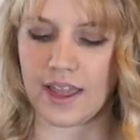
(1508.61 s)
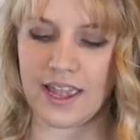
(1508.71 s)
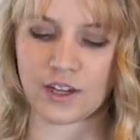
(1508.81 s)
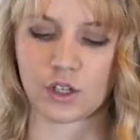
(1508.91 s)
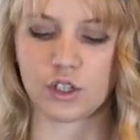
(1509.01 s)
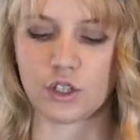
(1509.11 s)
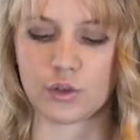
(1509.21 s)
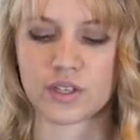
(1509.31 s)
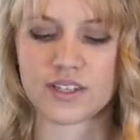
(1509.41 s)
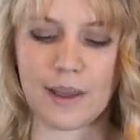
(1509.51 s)

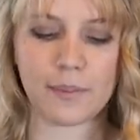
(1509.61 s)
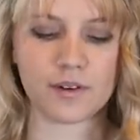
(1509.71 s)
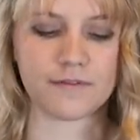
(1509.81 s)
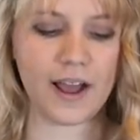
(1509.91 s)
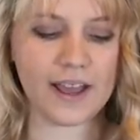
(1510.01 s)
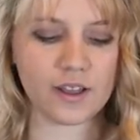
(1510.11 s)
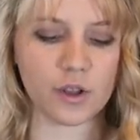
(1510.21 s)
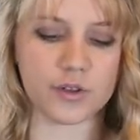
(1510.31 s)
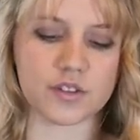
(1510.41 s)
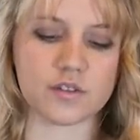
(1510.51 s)
includes separate
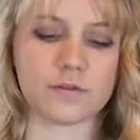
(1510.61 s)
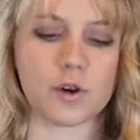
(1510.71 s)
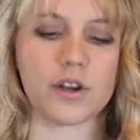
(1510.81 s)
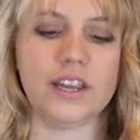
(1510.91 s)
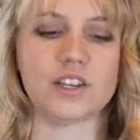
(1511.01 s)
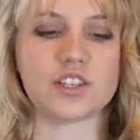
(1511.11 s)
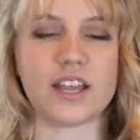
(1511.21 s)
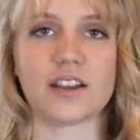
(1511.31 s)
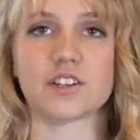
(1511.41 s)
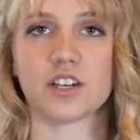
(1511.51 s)
files for each
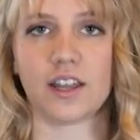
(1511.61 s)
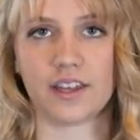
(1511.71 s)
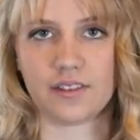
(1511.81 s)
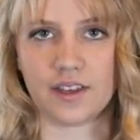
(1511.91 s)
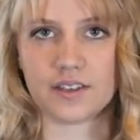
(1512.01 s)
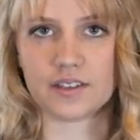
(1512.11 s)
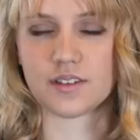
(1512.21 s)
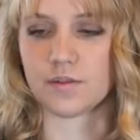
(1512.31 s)
section like this.